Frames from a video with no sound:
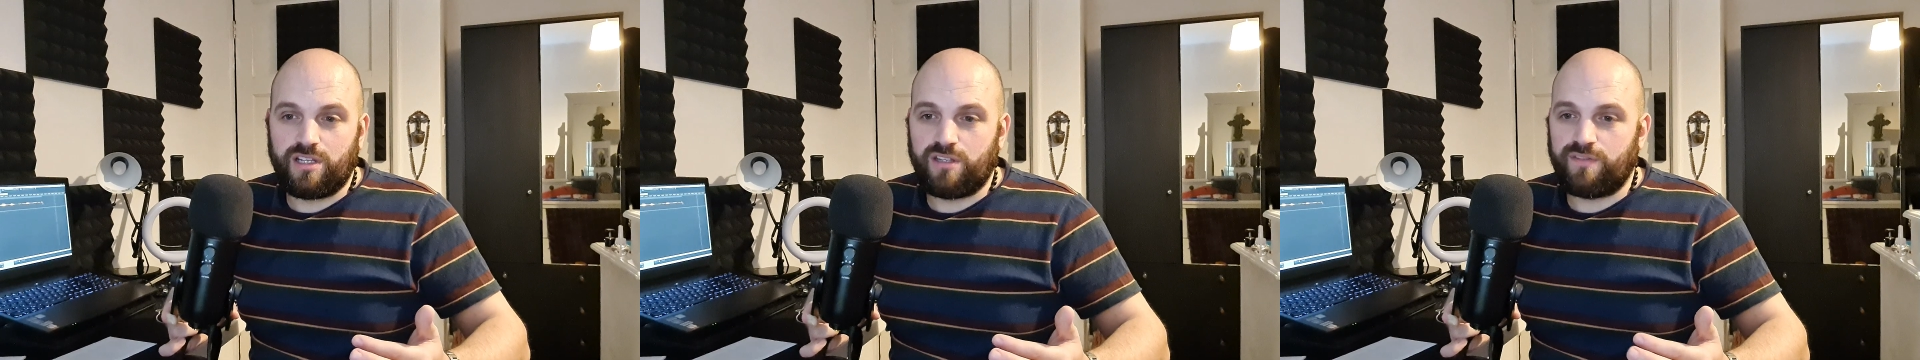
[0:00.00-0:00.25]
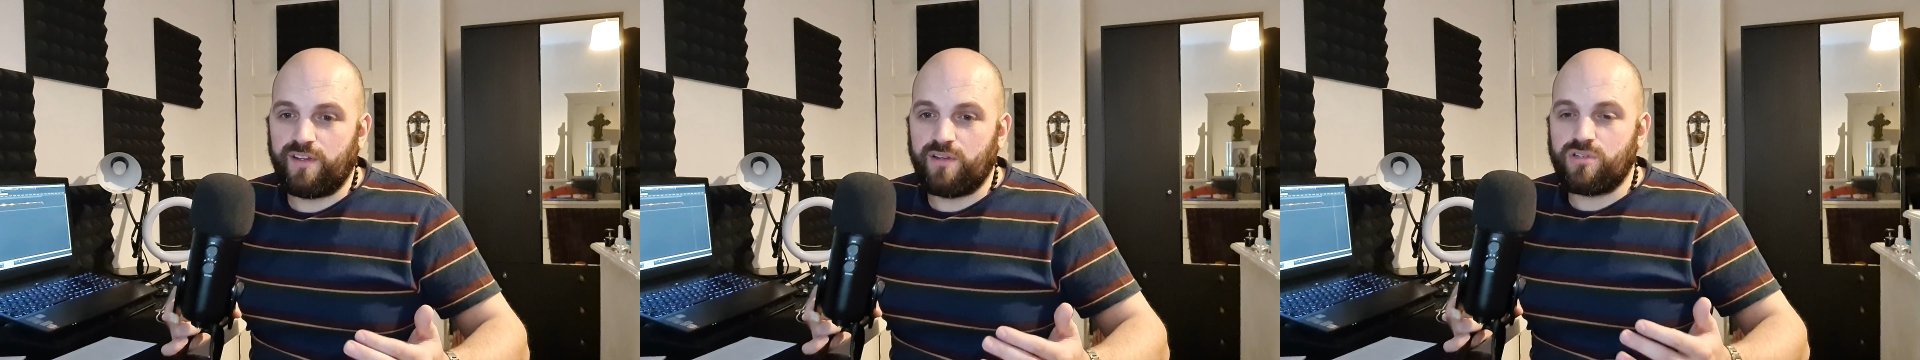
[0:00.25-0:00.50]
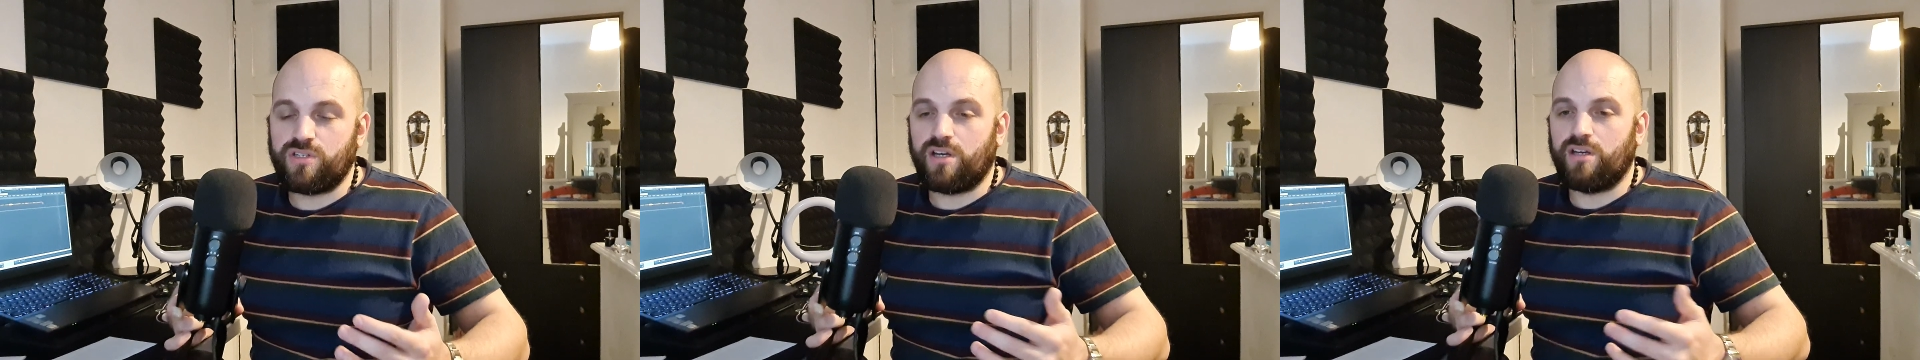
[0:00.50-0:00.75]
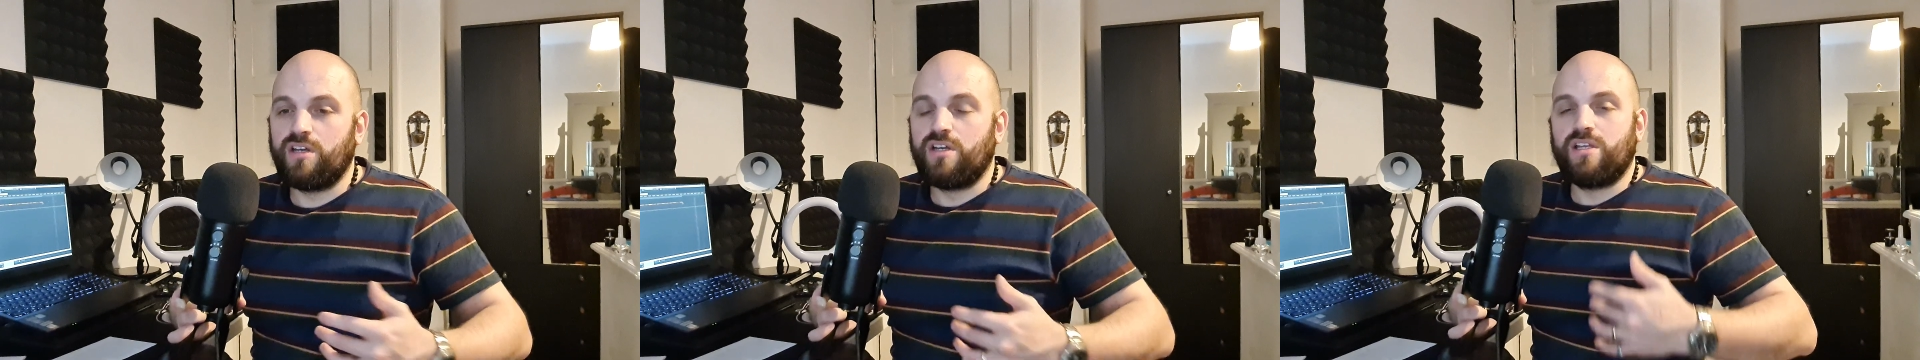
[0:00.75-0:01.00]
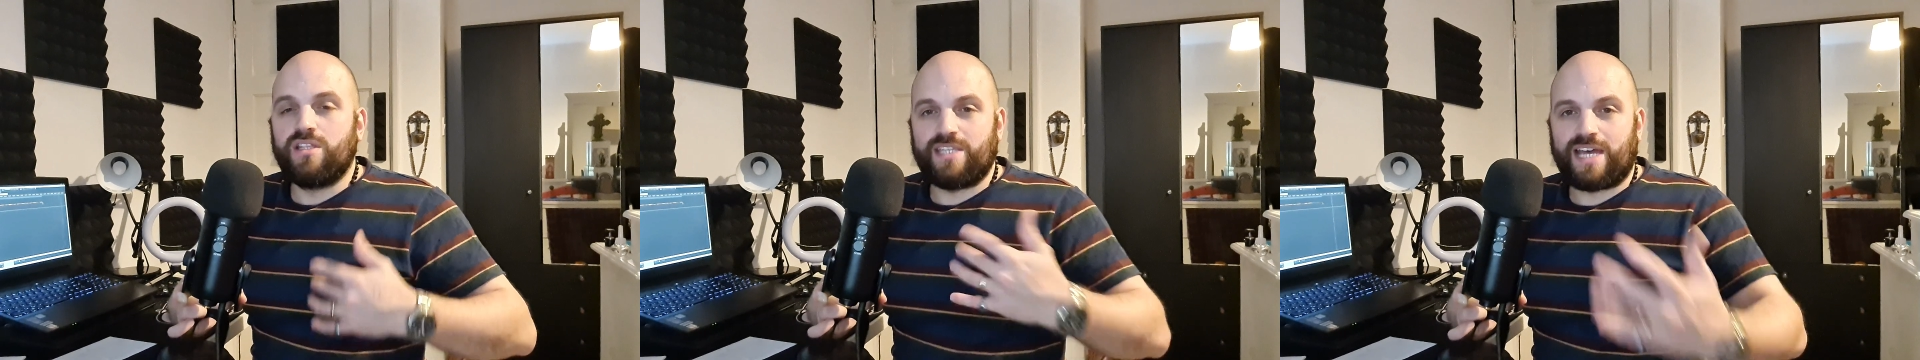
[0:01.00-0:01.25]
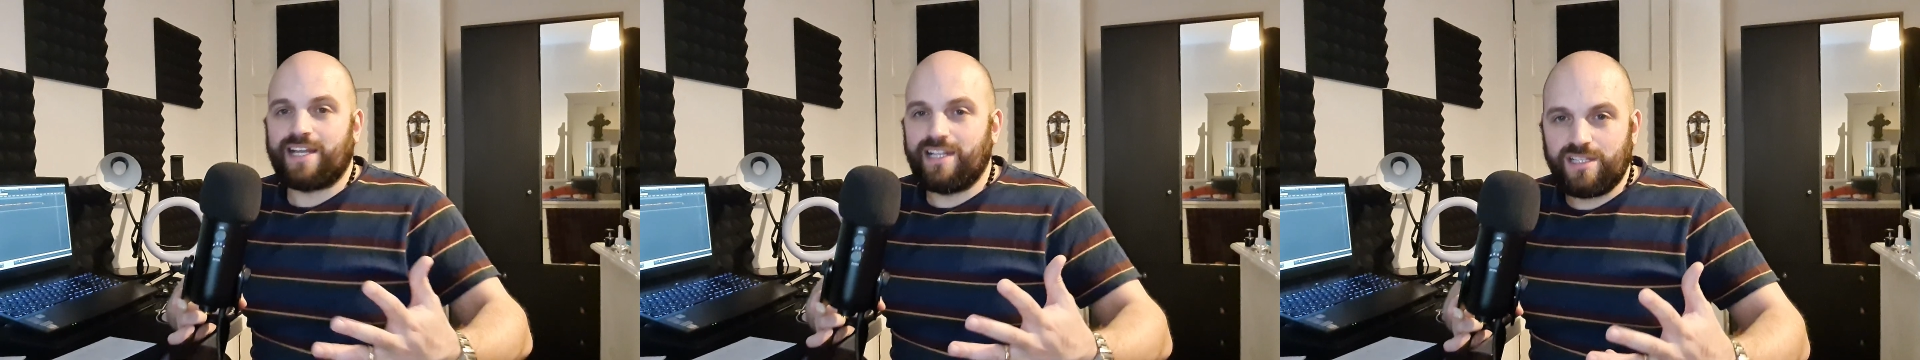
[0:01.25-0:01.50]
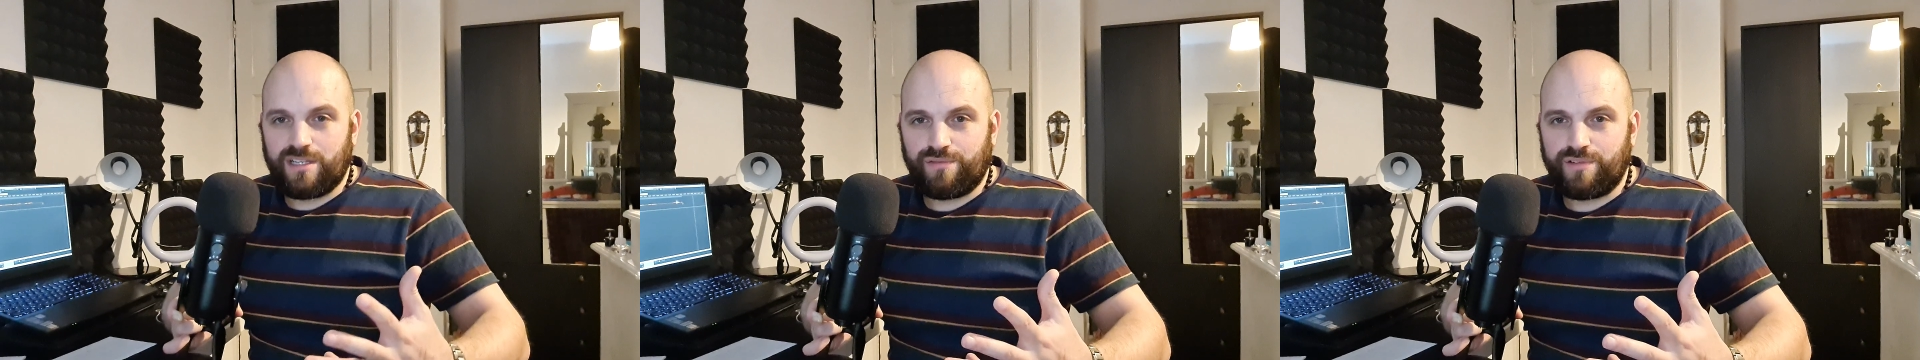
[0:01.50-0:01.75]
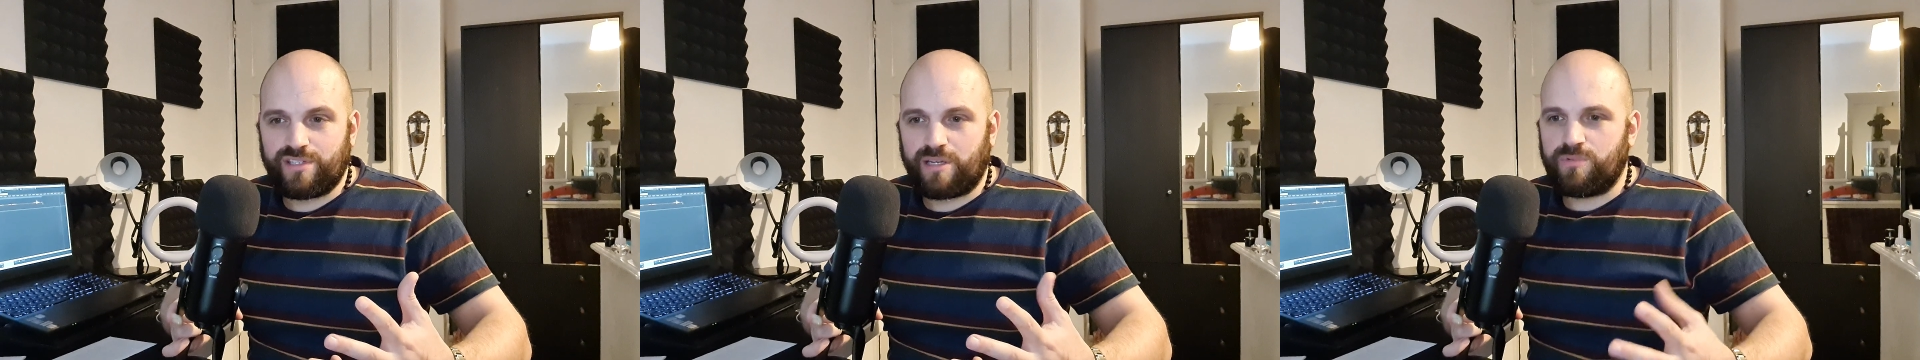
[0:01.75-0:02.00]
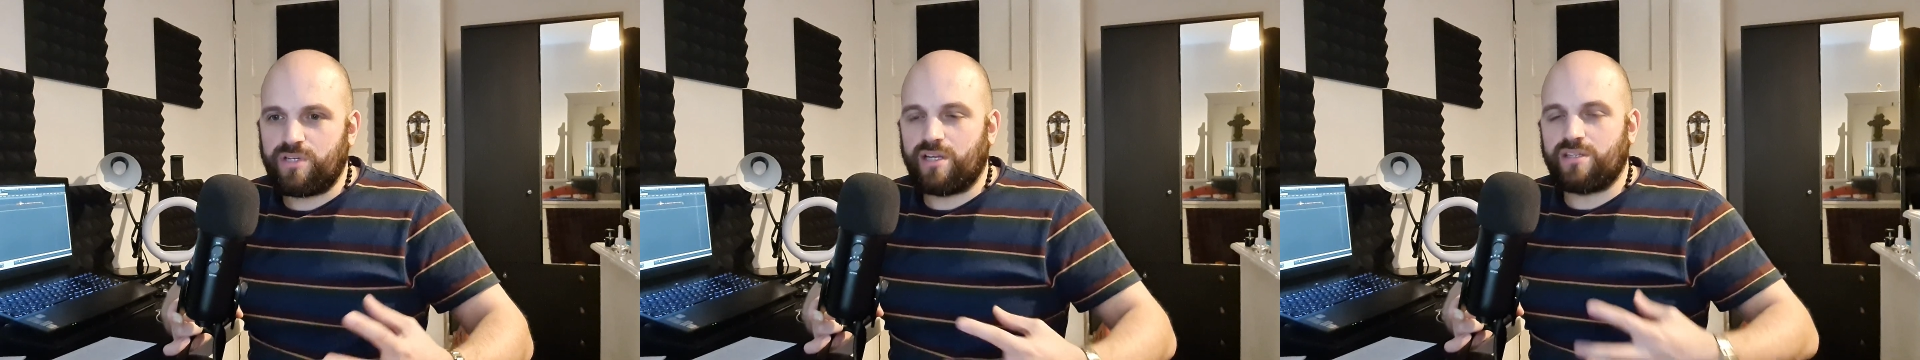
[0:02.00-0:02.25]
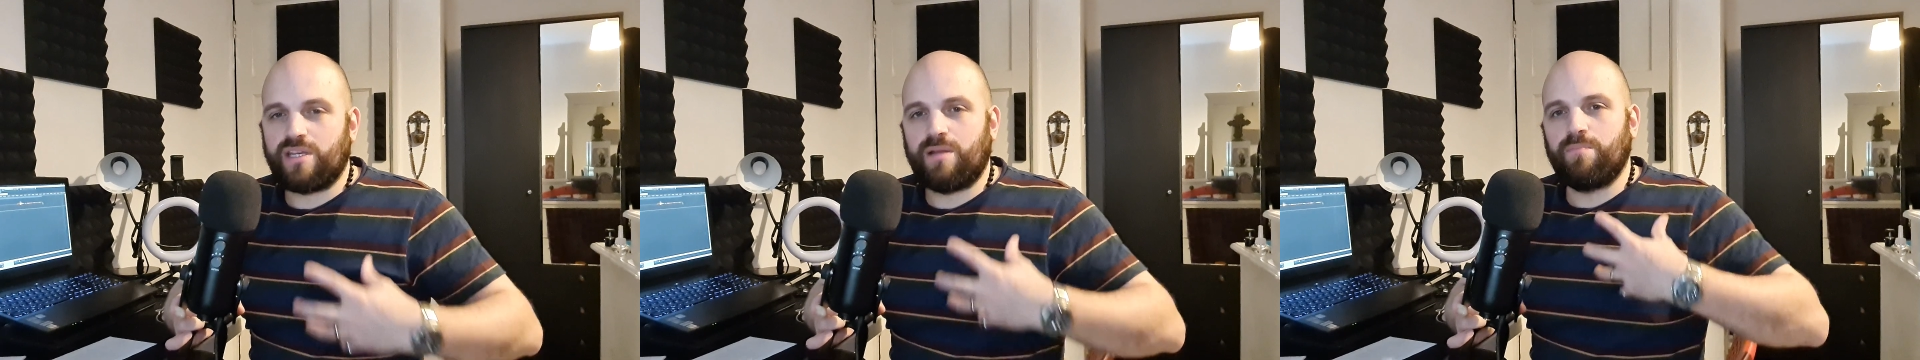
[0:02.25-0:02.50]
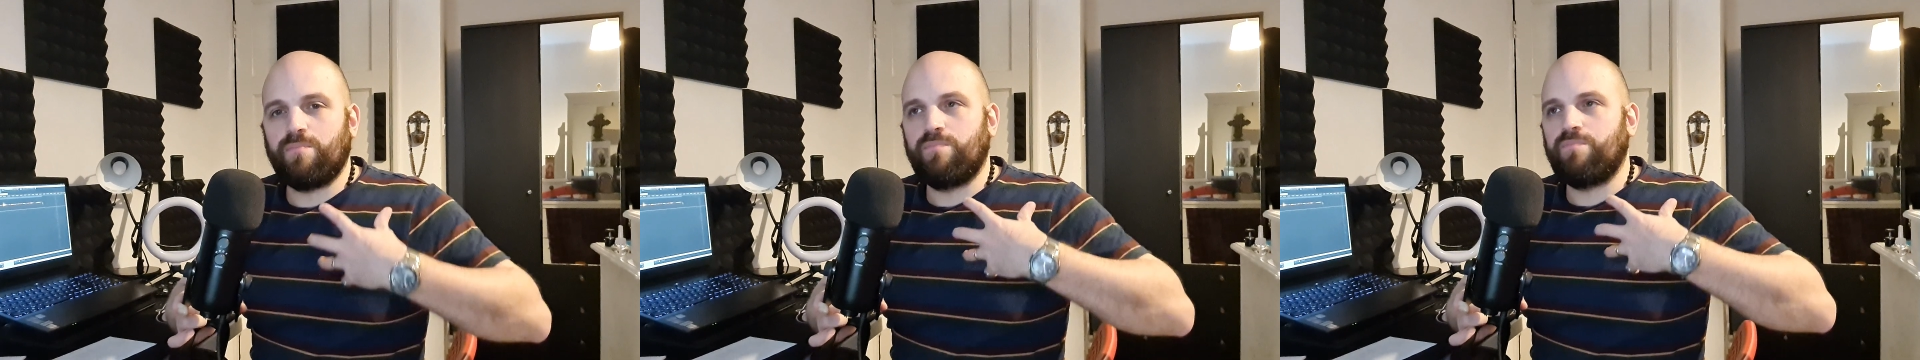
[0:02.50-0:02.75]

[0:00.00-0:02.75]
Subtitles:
in the future, tackling different subjects and